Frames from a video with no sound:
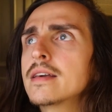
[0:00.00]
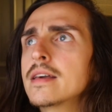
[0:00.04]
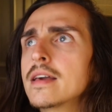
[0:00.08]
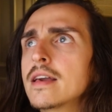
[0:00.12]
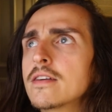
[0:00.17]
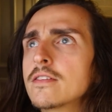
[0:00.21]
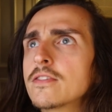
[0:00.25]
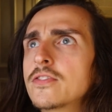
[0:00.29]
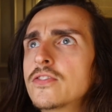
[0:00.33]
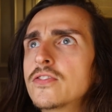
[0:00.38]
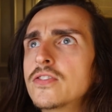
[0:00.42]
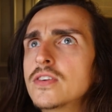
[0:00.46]

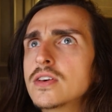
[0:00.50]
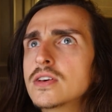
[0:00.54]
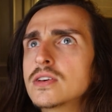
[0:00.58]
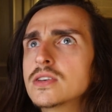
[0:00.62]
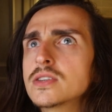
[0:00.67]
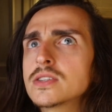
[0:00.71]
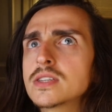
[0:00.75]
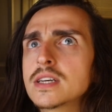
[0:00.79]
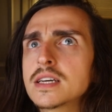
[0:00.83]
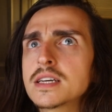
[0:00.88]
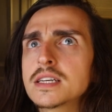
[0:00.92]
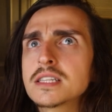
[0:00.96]
it
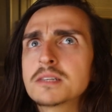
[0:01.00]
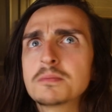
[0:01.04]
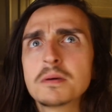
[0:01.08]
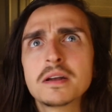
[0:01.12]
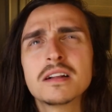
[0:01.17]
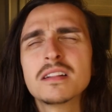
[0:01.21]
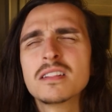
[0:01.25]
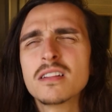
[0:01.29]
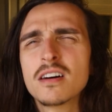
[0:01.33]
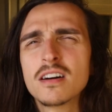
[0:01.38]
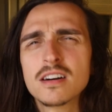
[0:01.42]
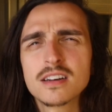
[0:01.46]
feels like it's been
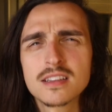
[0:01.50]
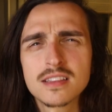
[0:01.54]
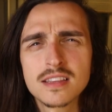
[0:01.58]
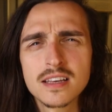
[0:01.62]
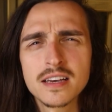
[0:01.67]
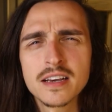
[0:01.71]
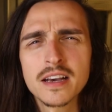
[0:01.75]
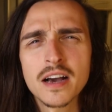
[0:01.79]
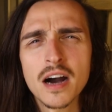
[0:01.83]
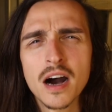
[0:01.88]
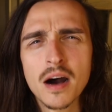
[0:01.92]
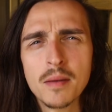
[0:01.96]
a long
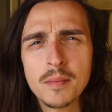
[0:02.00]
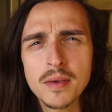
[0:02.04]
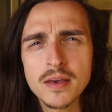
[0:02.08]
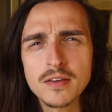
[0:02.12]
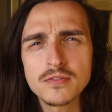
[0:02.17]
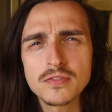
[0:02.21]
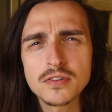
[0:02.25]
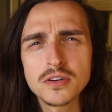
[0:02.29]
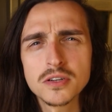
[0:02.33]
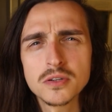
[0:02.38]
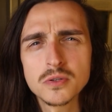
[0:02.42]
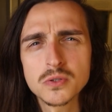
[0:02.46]
thing coming
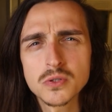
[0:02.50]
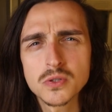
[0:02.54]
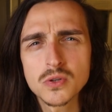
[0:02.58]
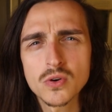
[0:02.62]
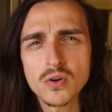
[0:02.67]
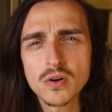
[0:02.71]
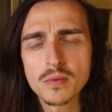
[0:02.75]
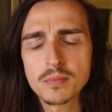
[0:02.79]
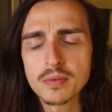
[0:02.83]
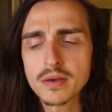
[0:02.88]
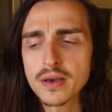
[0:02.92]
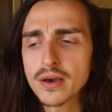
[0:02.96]
for you,
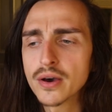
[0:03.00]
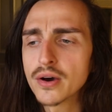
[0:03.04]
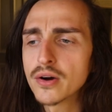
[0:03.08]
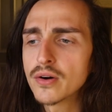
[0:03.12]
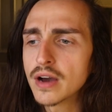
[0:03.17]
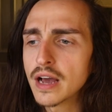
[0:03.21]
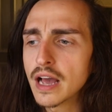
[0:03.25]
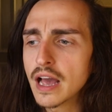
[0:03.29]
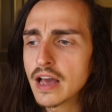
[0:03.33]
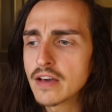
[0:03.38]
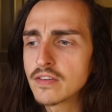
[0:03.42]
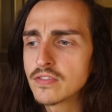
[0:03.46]
Scorpio.
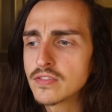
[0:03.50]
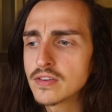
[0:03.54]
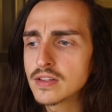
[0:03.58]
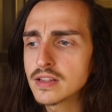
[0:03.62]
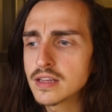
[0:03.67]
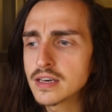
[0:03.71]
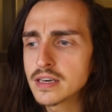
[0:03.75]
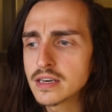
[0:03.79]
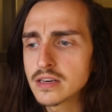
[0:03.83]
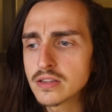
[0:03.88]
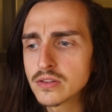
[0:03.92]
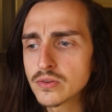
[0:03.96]
I feel
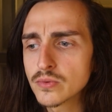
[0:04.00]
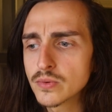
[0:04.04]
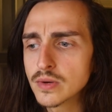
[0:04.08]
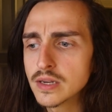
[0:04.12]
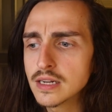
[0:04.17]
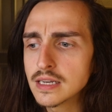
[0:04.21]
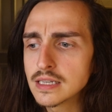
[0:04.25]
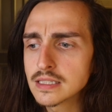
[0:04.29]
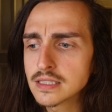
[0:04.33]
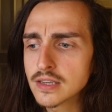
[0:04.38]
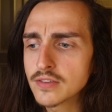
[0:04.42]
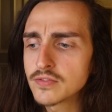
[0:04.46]
like the
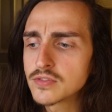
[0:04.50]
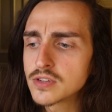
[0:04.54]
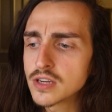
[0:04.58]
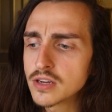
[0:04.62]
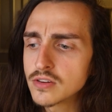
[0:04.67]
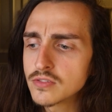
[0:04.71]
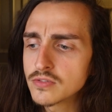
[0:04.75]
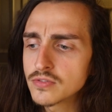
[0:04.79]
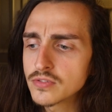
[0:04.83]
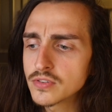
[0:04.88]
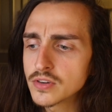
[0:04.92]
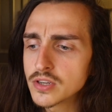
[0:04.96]
readings I've
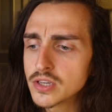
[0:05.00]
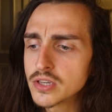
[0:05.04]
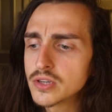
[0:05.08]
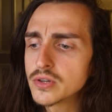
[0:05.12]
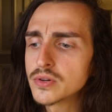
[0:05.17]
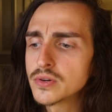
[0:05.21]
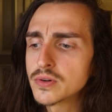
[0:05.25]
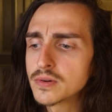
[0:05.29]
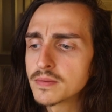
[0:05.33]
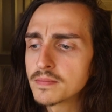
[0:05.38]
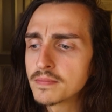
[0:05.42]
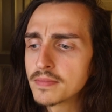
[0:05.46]
done for
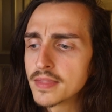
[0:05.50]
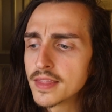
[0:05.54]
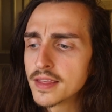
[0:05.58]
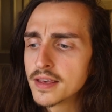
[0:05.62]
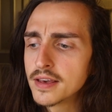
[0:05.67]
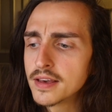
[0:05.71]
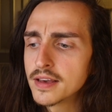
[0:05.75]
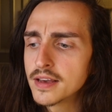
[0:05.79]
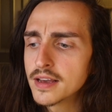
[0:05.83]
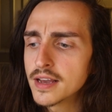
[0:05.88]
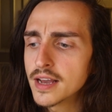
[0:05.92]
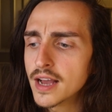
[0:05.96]
you
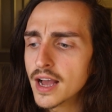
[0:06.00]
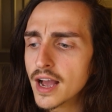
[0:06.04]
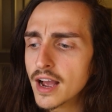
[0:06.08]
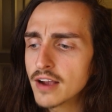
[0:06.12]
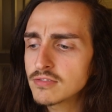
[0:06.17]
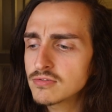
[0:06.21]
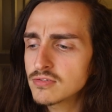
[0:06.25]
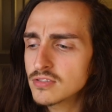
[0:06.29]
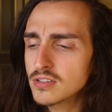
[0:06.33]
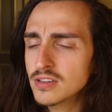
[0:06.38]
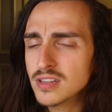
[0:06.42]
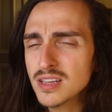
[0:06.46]

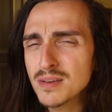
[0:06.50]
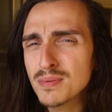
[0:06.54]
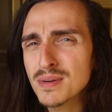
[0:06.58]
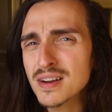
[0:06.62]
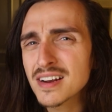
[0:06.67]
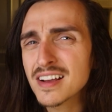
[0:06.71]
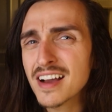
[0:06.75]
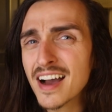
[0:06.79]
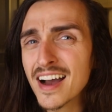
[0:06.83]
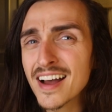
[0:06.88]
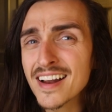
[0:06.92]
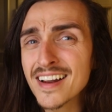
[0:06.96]
have really been
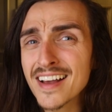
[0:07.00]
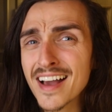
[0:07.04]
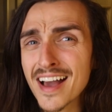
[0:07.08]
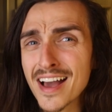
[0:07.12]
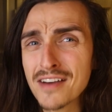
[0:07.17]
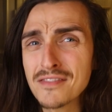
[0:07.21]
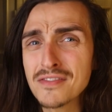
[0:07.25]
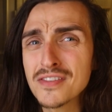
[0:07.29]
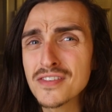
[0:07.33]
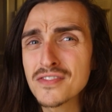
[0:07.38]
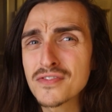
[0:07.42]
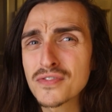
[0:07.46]
kind of
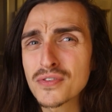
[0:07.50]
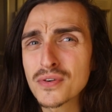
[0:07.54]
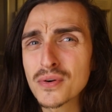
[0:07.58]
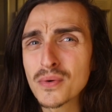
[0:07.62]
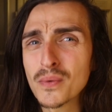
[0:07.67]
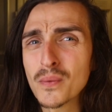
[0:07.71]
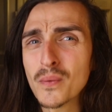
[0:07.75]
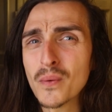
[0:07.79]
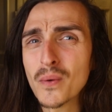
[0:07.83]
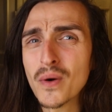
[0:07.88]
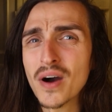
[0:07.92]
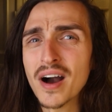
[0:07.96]
heavy for a
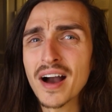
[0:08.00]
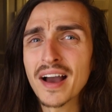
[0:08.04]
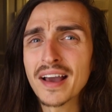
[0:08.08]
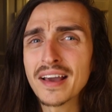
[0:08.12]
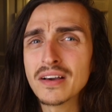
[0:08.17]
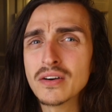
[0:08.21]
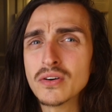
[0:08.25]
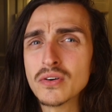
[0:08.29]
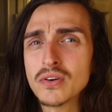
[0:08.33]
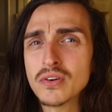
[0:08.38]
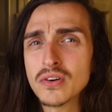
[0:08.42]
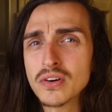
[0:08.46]

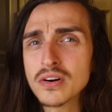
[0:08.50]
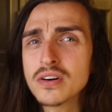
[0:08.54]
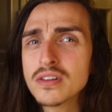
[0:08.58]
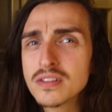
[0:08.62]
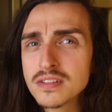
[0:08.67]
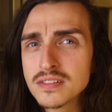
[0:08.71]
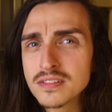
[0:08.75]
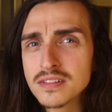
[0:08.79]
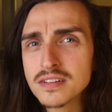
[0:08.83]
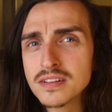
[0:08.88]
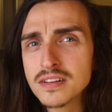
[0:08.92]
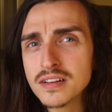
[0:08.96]
while.
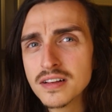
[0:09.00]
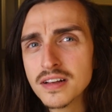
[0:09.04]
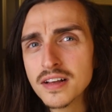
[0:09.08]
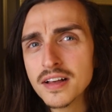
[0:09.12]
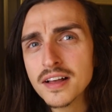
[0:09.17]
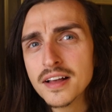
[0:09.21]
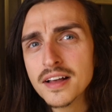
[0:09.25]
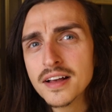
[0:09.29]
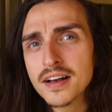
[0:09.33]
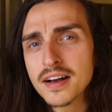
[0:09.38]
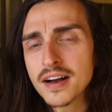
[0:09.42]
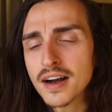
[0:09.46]

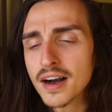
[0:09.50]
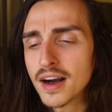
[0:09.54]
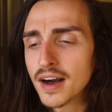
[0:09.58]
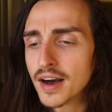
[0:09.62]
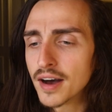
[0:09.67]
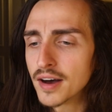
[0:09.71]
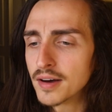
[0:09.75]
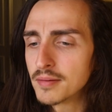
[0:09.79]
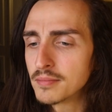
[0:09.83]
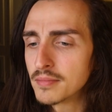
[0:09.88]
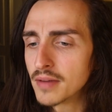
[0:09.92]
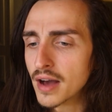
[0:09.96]

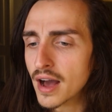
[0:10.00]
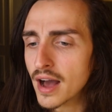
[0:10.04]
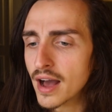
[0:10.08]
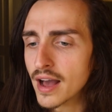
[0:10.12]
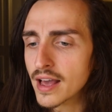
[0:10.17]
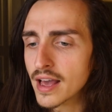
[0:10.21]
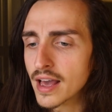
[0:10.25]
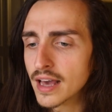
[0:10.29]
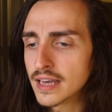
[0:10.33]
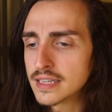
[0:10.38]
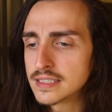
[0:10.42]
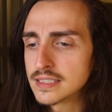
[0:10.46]
Um,
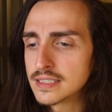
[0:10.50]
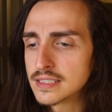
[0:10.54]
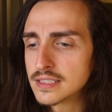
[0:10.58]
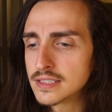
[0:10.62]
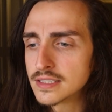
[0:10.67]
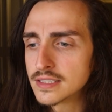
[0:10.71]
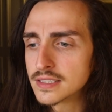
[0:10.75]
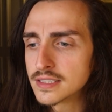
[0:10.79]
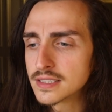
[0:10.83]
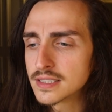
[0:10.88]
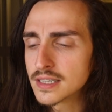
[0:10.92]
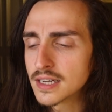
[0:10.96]

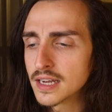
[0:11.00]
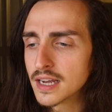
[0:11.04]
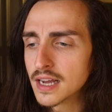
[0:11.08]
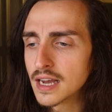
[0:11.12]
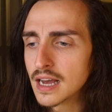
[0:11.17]
and